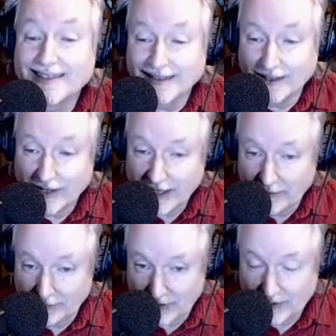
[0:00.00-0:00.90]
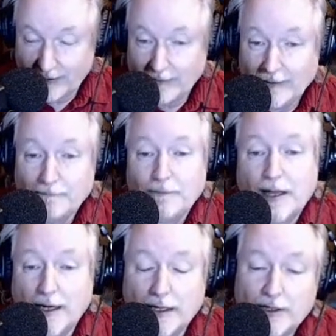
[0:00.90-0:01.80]
their names
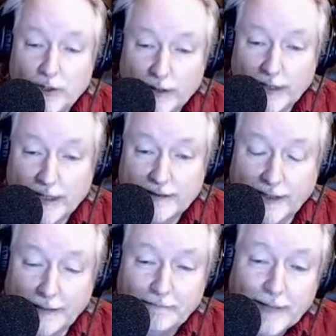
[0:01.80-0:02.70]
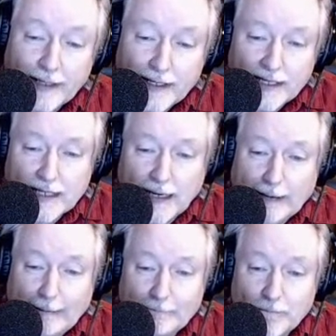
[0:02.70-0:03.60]
during that time.
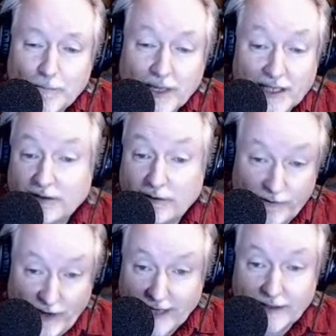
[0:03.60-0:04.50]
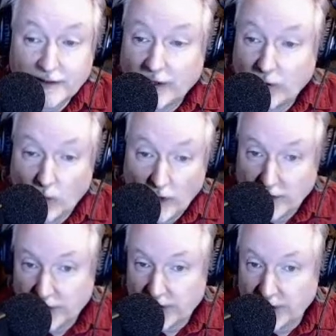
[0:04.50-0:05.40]
Because of the fact that there
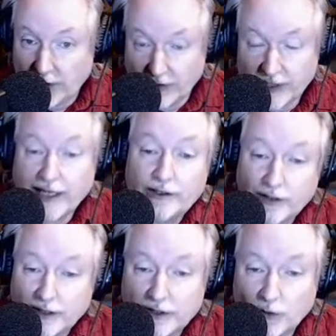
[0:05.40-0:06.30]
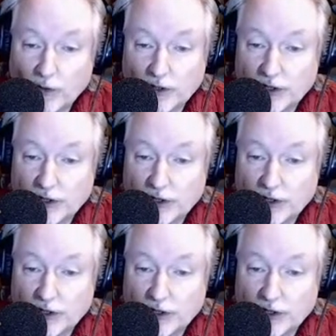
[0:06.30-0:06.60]
was, this hatred towards